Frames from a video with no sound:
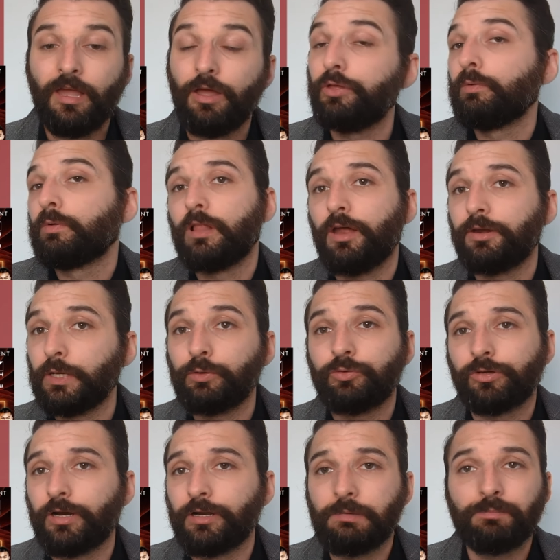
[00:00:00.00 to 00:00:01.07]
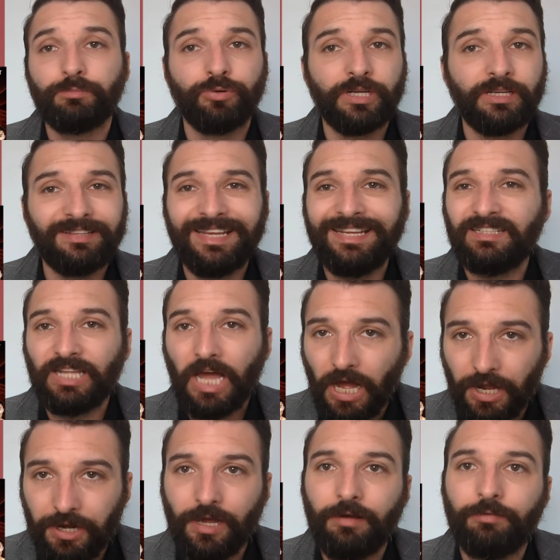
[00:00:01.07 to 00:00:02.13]
Though Claudio Estrade brings a
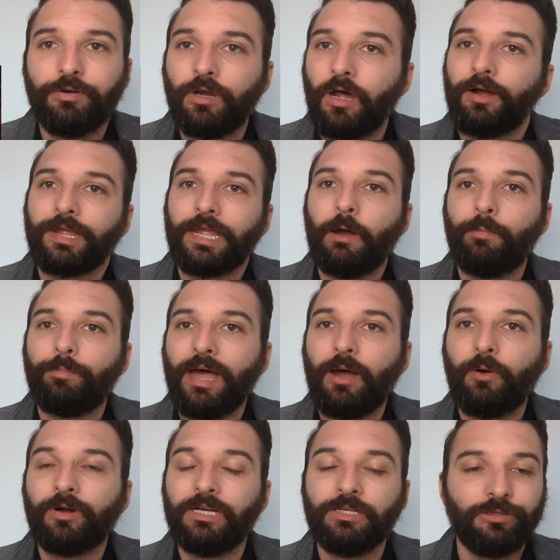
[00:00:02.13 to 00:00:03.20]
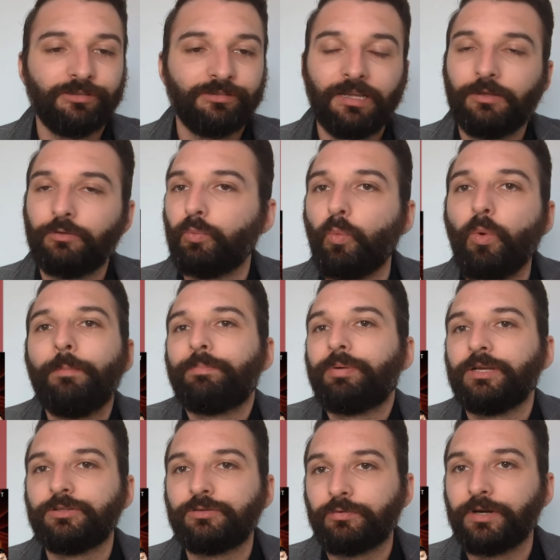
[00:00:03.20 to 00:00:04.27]
ton of knockout power. It just takes one
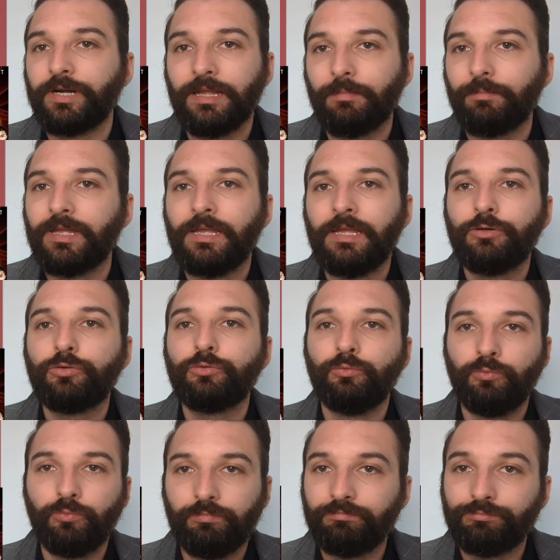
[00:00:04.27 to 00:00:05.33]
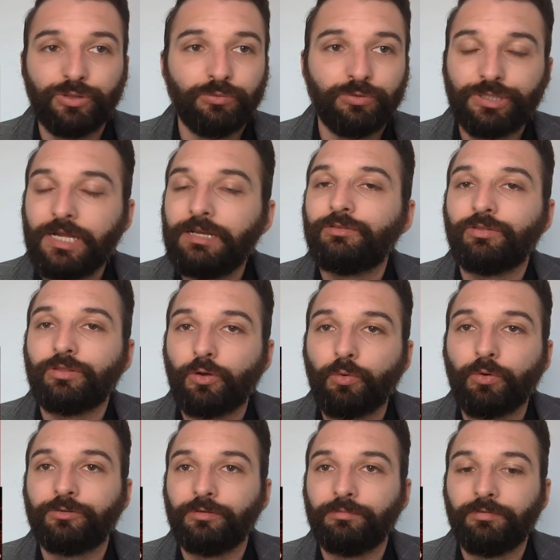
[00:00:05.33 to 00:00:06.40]
punch for him to change the
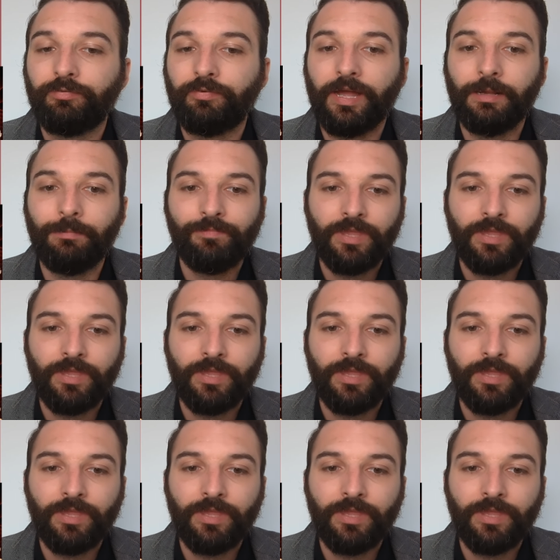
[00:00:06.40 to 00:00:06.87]
course of a fight.